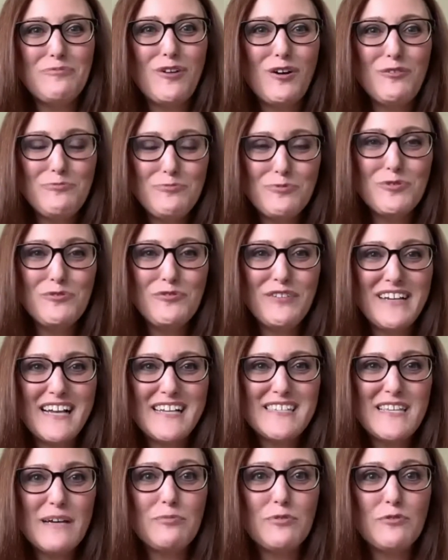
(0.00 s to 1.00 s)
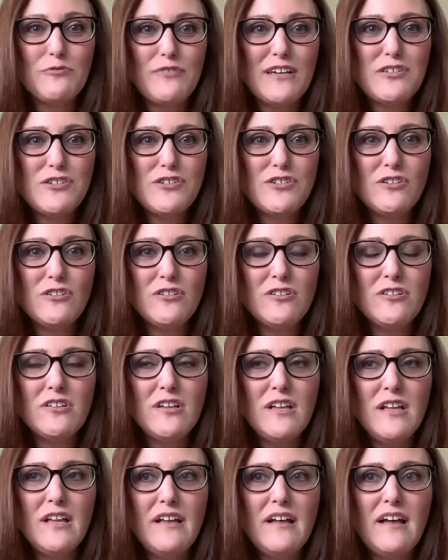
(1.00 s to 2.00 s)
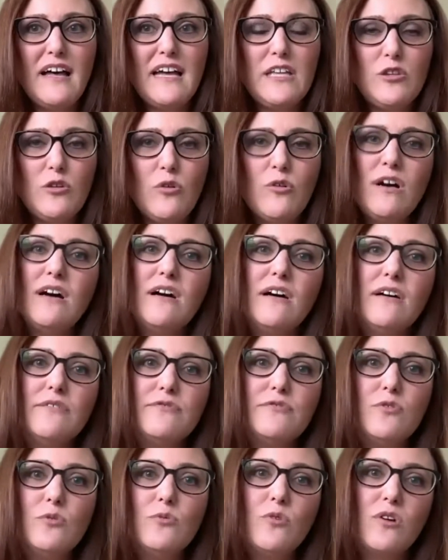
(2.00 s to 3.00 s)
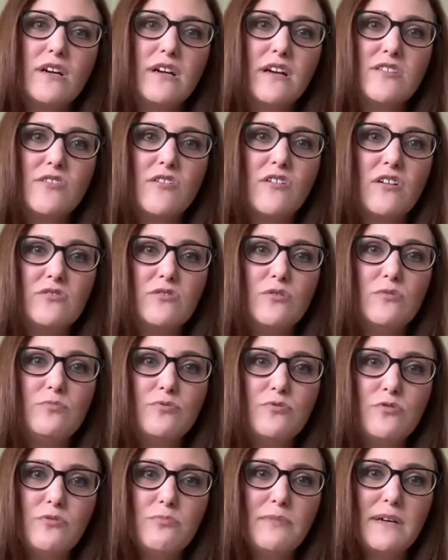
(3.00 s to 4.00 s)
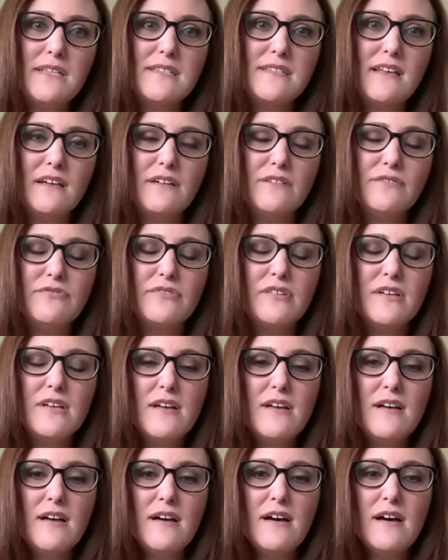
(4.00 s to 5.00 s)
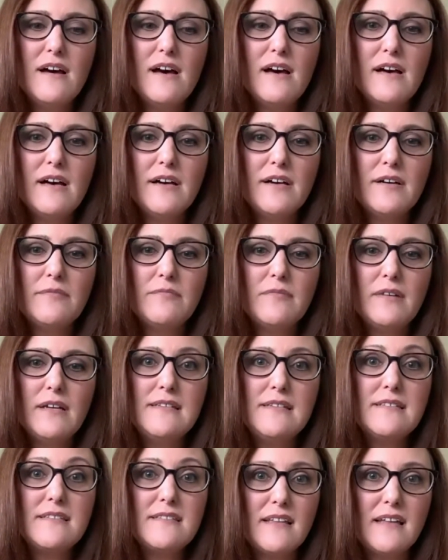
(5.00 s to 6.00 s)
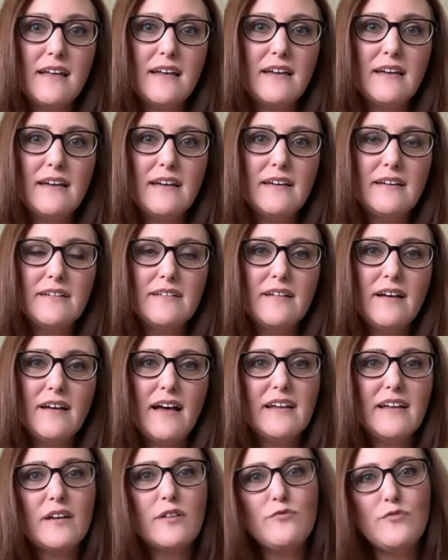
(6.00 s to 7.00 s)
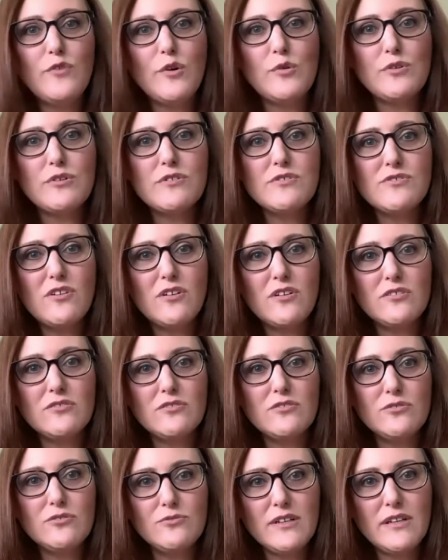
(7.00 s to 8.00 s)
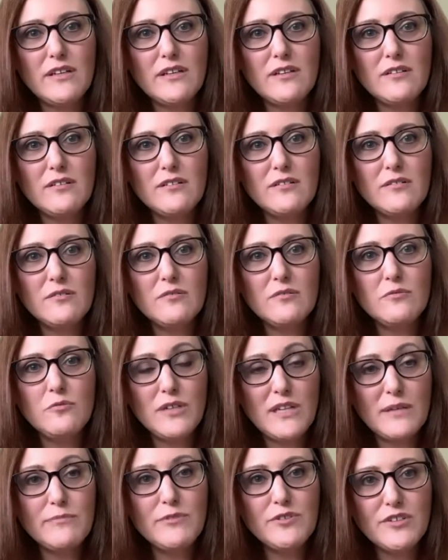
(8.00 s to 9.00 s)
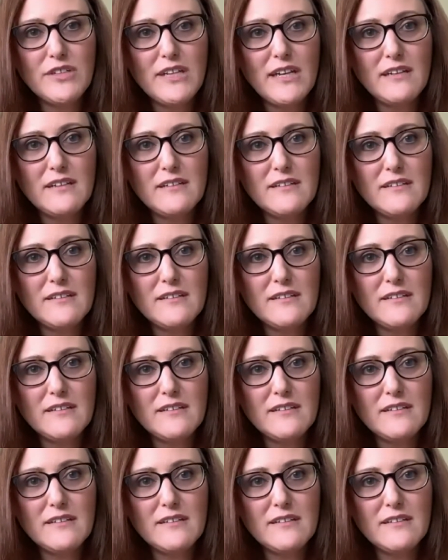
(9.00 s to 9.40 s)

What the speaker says: Proving as a professional. I don't have to work as hard to prove myself. Instead, I can focus on doing what I'm good at,